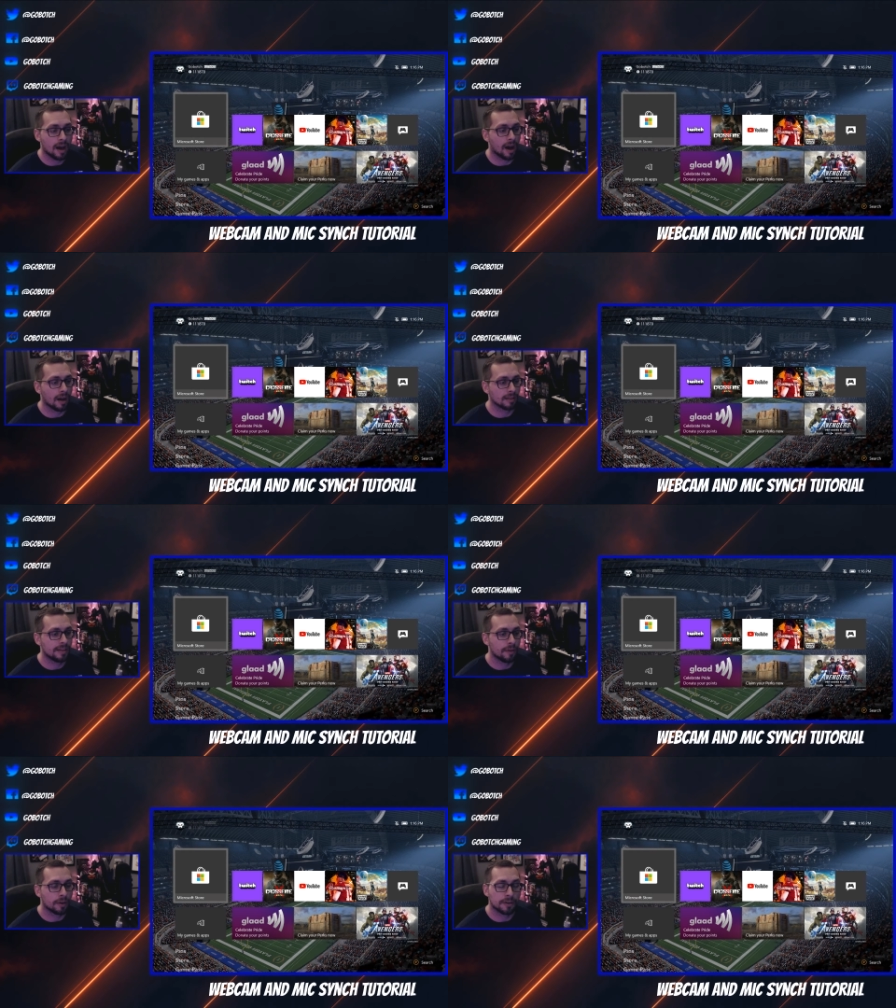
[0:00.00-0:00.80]
Uh,
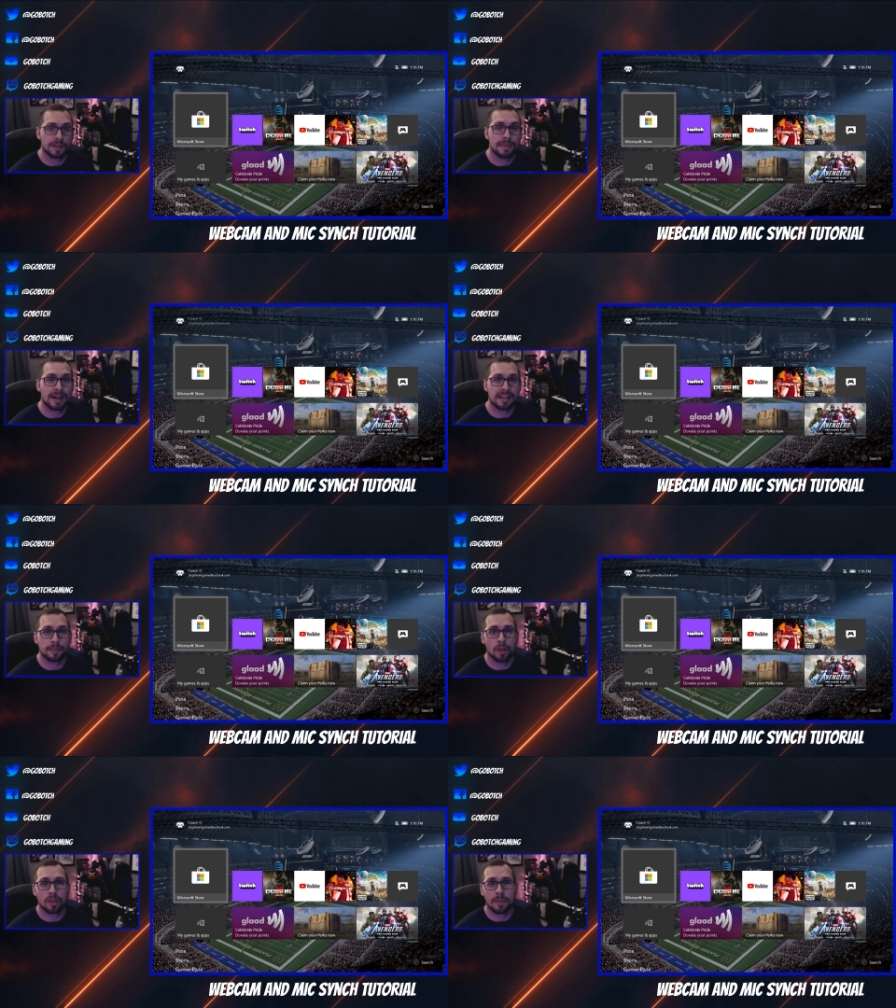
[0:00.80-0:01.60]
leave all your feedback down
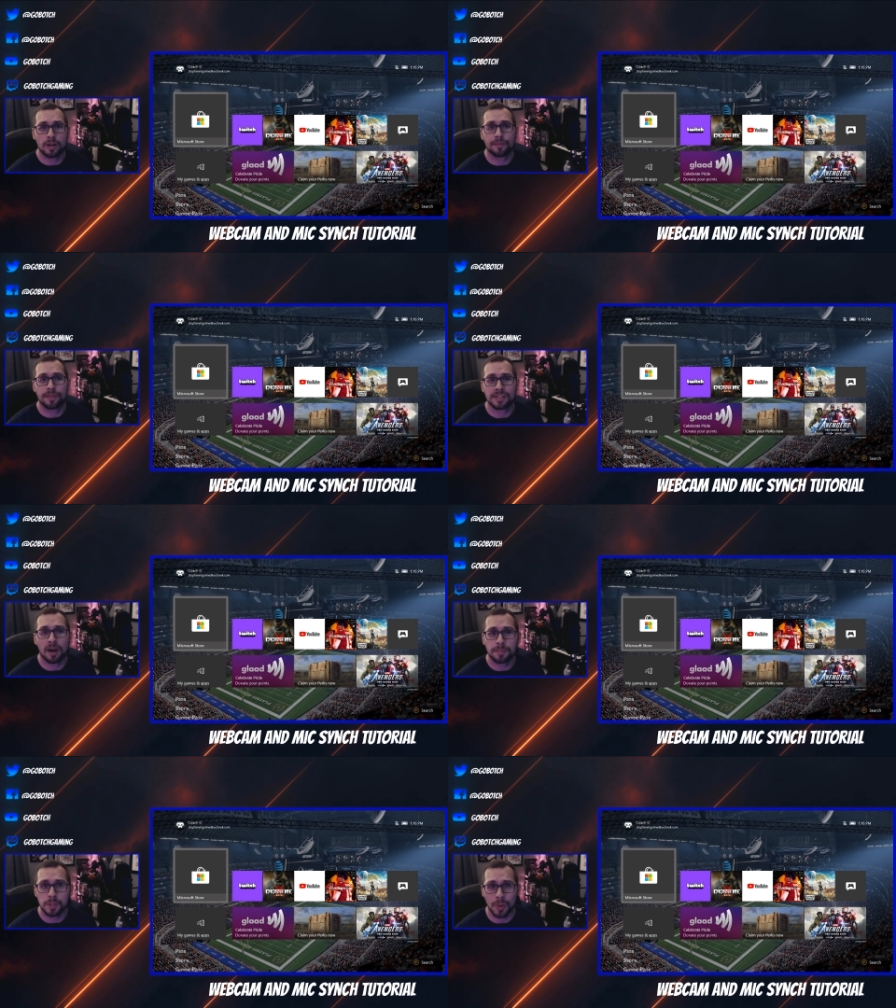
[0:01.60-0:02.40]
below. Let me know if this
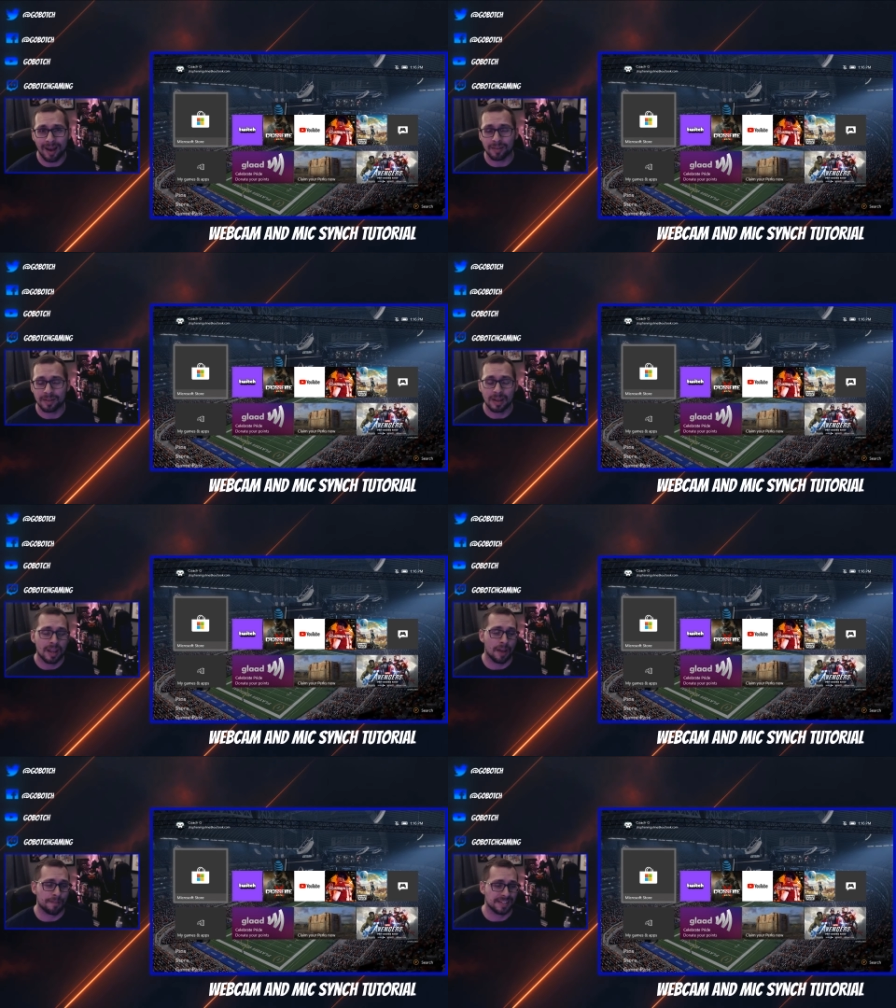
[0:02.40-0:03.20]
helped you out.
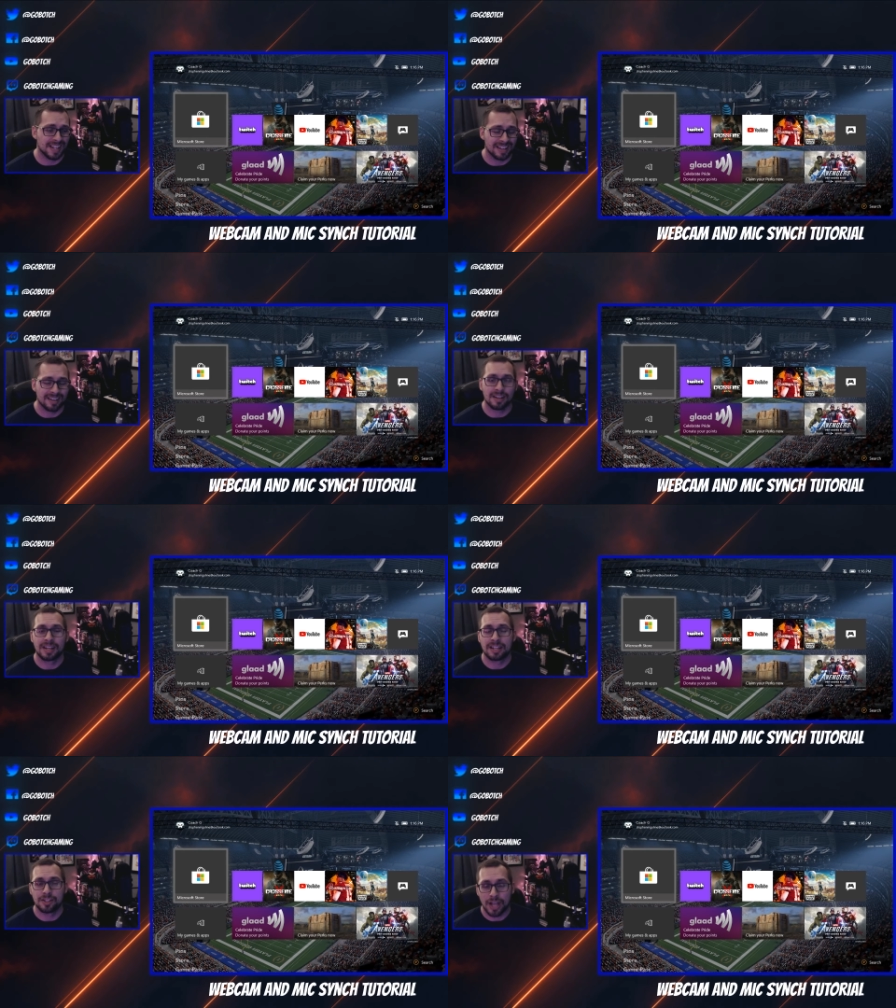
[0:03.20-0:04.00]
If it didn't,
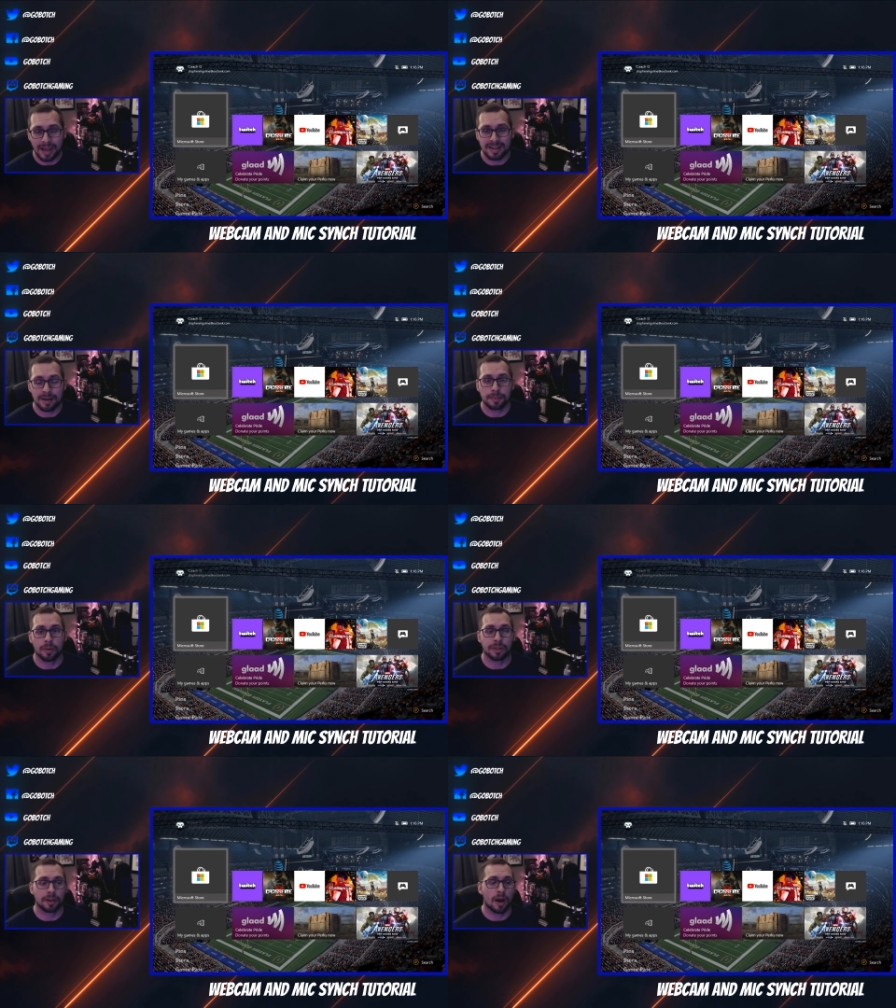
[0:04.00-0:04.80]
chat down
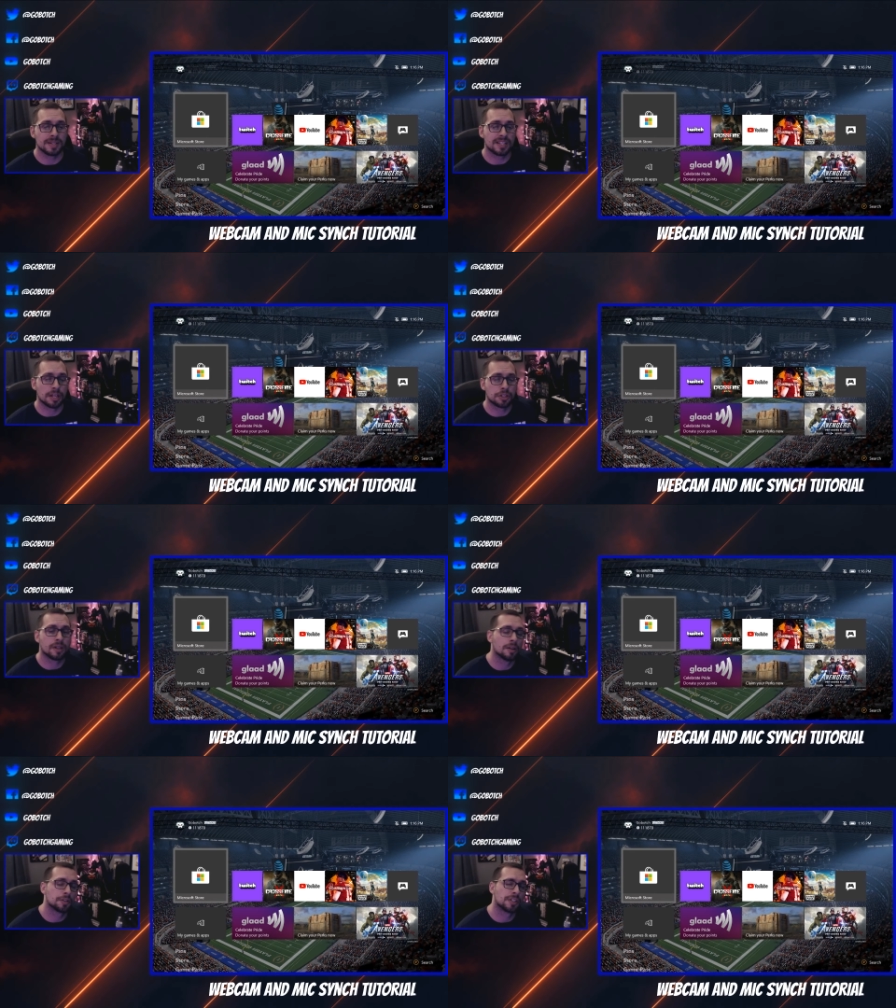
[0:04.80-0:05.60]
below in the comment section
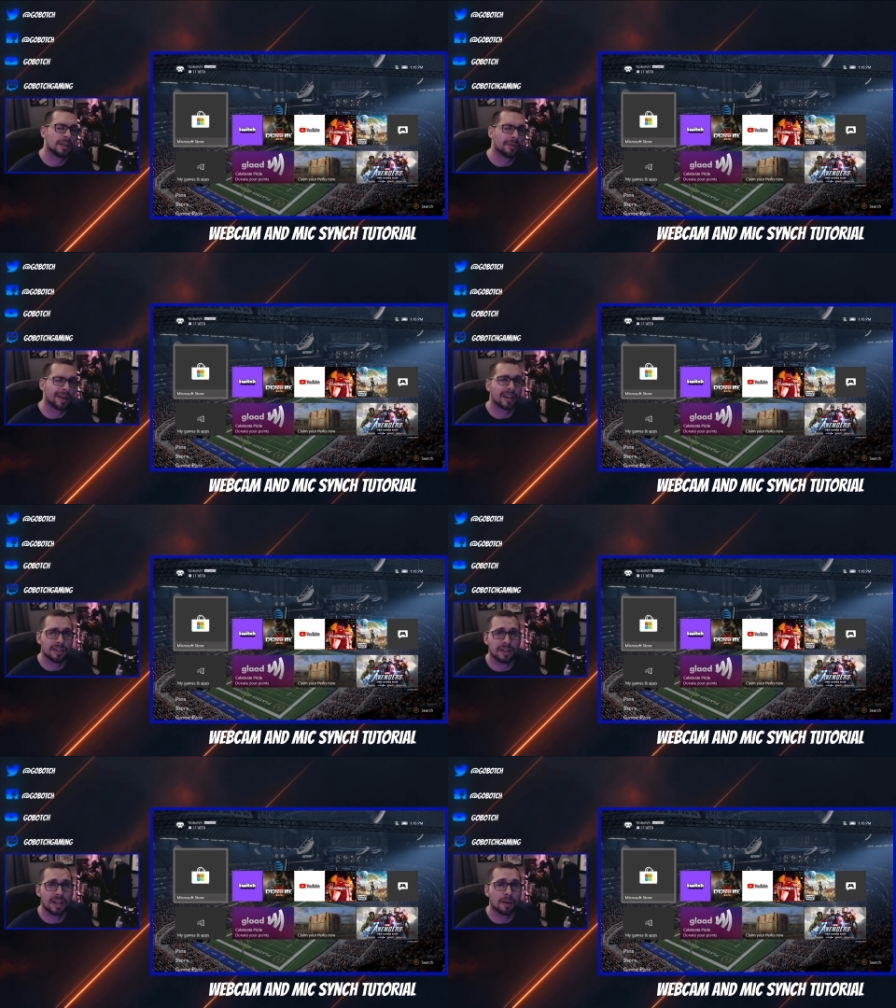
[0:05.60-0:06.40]
I'll see what I can
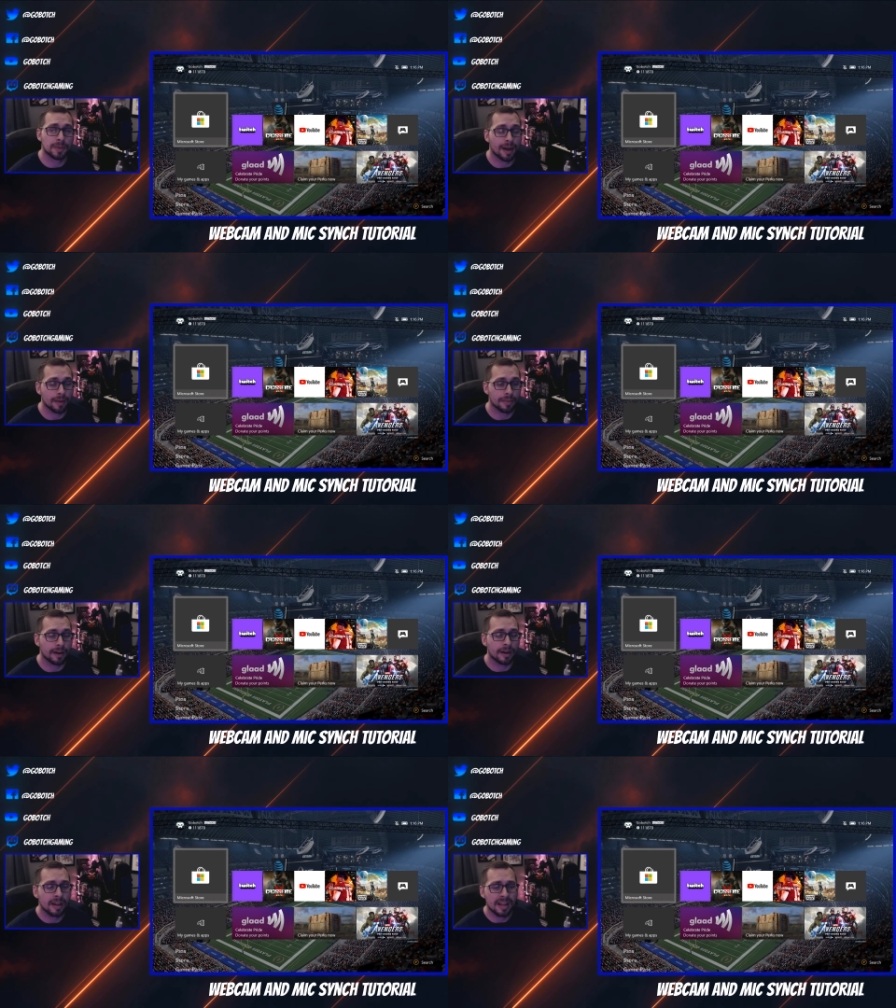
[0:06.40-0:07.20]
do to help you out there.